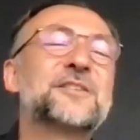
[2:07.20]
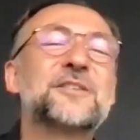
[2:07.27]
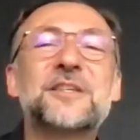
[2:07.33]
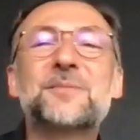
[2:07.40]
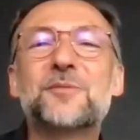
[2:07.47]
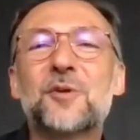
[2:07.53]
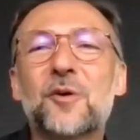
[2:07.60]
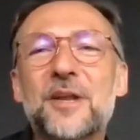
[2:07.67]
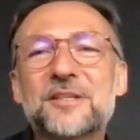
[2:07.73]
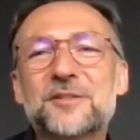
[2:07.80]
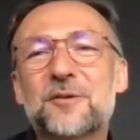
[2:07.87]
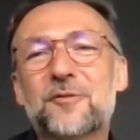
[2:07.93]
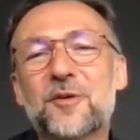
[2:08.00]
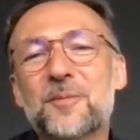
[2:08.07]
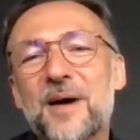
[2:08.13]
a deep knowledge
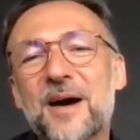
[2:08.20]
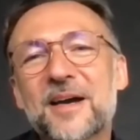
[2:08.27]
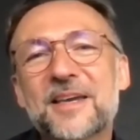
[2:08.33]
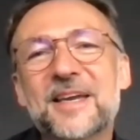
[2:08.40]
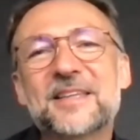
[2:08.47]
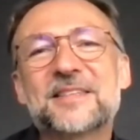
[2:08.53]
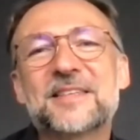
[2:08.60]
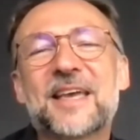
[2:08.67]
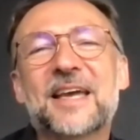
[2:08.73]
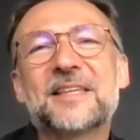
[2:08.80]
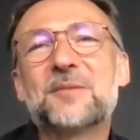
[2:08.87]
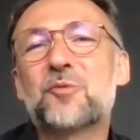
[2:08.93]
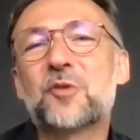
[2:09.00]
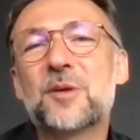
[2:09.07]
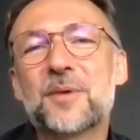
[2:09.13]
of the market, and
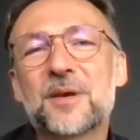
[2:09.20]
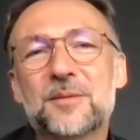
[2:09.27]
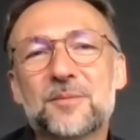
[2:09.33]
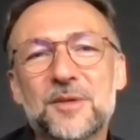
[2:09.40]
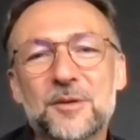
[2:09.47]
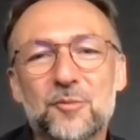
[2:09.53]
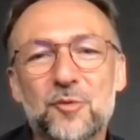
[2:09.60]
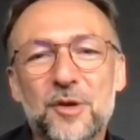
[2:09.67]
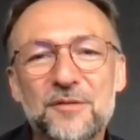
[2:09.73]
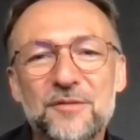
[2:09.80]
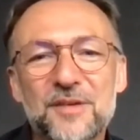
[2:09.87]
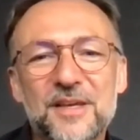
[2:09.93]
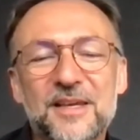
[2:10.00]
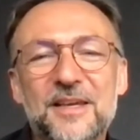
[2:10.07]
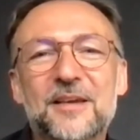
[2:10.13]
he prepared me a
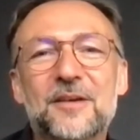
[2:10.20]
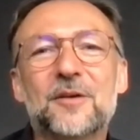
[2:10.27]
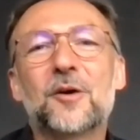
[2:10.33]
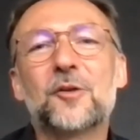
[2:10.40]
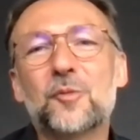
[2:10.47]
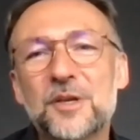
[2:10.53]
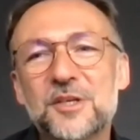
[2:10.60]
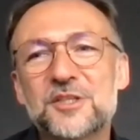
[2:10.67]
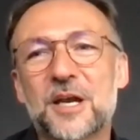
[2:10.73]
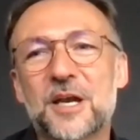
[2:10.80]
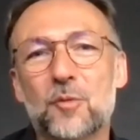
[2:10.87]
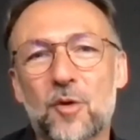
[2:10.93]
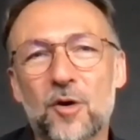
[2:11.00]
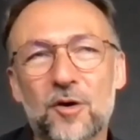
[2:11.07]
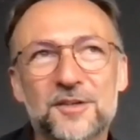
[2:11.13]
briefing on which I
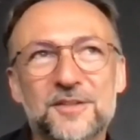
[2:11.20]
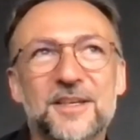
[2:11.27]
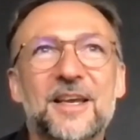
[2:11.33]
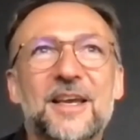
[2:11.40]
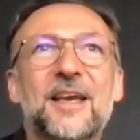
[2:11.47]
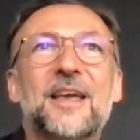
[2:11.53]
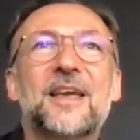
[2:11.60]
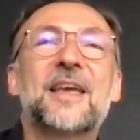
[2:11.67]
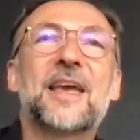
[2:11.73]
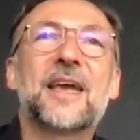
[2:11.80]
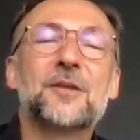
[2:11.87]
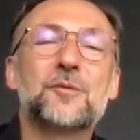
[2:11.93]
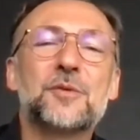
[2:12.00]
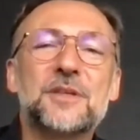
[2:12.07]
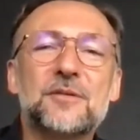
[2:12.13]
worked. And we
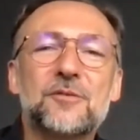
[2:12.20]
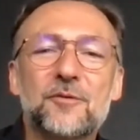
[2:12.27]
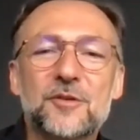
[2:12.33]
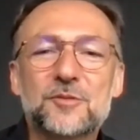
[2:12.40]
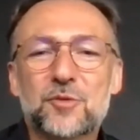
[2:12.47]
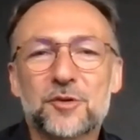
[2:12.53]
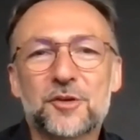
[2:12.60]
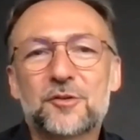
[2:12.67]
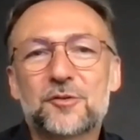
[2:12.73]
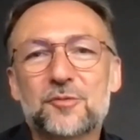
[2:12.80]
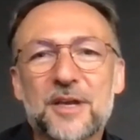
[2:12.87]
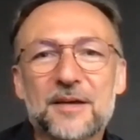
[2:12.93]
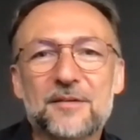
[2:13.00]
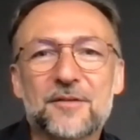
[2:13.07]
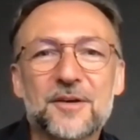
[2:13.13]
developed this product
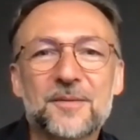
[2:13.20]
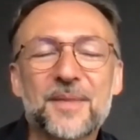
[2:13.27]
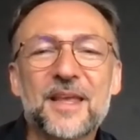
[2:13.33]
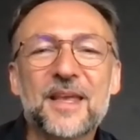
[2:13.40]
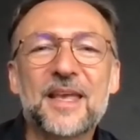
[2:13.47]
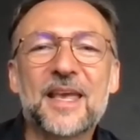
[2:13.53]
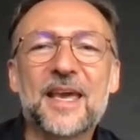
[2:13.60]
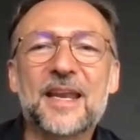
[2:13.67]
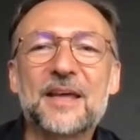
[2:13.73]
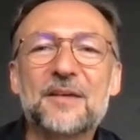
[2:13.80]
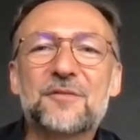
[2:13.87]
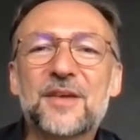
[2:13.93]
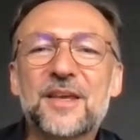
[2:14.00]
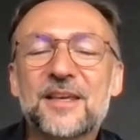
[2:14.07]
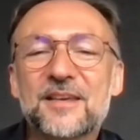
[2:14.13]
together. And I
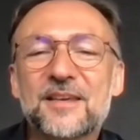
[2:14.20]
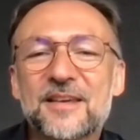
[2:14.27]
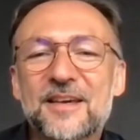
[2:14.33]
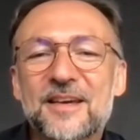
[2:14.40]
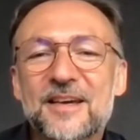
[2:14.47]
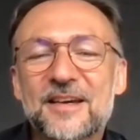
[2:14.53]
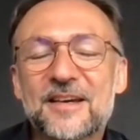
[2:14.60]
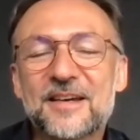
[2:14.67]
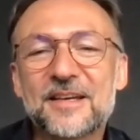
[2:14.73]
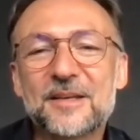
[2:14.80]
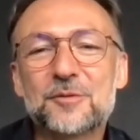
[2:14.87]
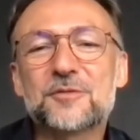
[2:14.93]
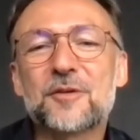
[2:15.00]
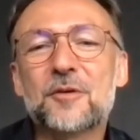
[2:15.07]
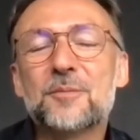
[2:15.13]
think it was
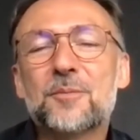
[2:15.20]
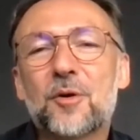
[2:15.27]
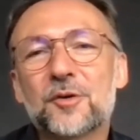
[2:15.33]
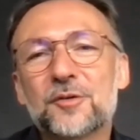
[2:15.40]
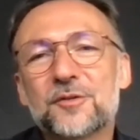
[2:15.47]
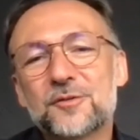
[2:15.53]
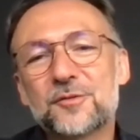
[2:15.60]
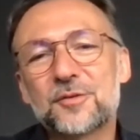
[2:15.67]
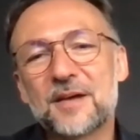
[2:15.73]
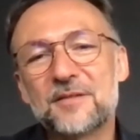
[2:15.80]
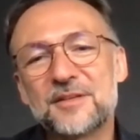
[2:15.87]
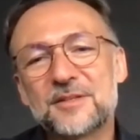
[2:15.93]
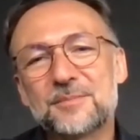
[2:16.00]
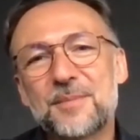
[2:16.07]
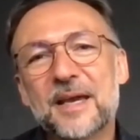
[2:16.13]
very important to have
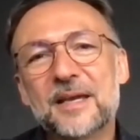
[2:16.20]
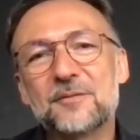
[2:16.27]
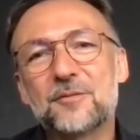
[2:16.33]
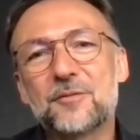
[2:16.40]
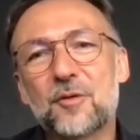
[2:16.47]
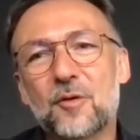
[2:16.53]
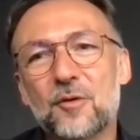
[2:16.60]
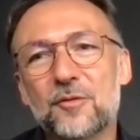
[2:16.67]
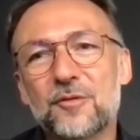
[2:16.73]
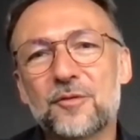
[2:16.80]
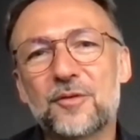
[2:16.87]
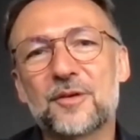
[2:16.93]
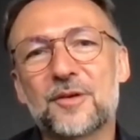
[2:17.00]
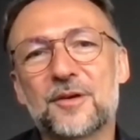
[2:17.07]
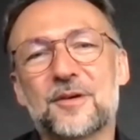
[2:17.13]
this back and
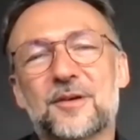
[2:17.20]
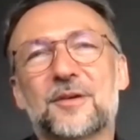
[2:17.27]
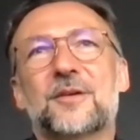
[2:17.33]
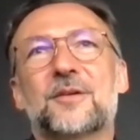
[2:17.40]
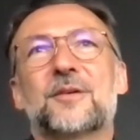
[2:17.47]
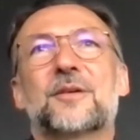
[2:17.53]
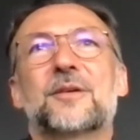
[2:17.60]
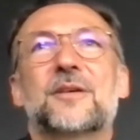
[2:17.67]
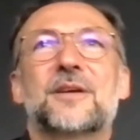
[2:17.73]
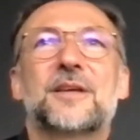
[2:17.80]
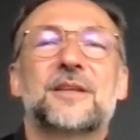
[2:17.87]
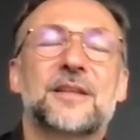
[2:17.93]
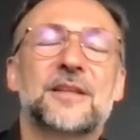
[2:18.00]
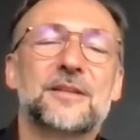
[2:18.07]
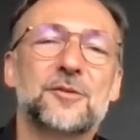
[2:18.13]
forth
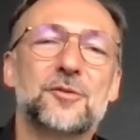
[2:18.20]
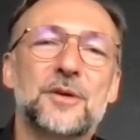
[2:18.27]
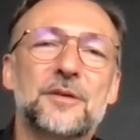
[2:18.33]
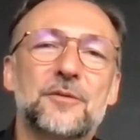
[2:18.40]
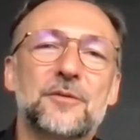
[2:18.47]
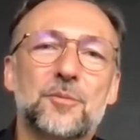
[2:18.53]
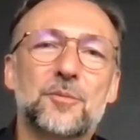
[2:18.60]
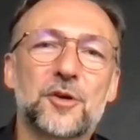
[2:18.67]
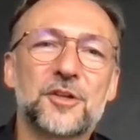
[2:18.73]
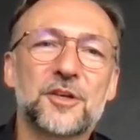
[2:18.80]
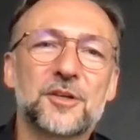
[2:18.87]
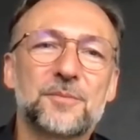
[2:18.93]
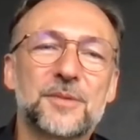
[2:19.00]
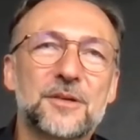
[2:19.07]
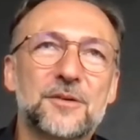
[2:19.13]
in doing the
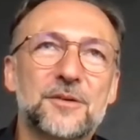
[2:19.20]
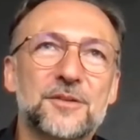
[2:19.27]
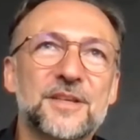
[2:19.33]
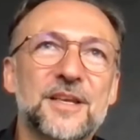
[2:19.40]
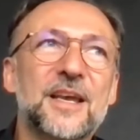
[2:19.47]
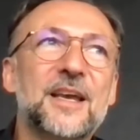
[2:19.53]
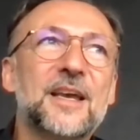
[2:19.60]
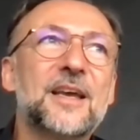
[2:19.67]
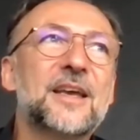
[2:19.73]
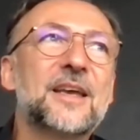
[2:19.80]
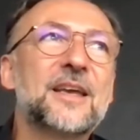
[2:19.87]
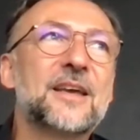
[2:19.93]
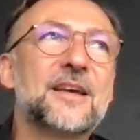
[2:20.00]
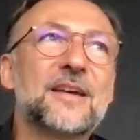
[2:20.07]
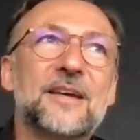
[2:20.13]
product because,
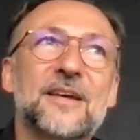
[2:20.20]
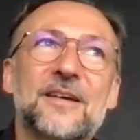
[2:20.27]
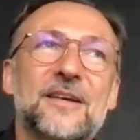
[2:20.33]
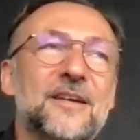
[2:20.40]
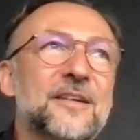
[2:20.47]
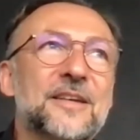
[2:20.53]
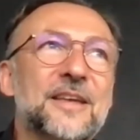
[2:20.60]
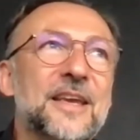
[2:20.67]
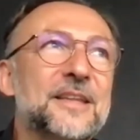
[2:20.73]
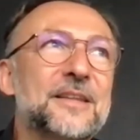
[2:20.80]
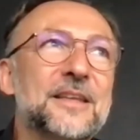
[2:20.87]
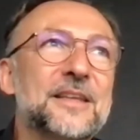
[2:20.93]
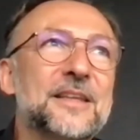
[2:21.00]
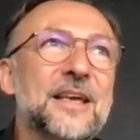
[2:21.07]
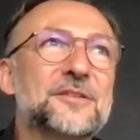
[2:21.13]

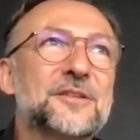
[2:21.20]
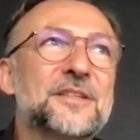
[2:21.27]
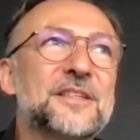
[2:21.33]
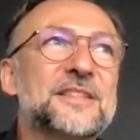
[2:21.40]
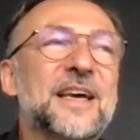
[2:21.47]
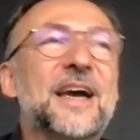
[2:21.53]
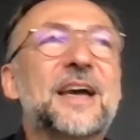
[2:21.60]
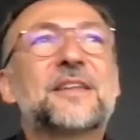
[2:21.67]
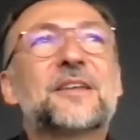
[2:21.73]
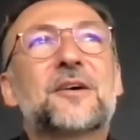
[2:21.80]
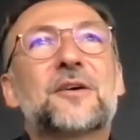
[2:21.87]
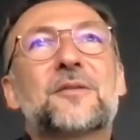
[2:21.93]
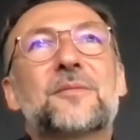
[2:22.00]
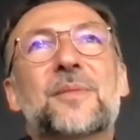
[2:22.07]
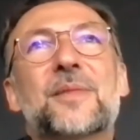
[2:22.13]
again, as a
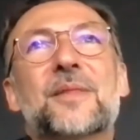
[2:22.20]
designer,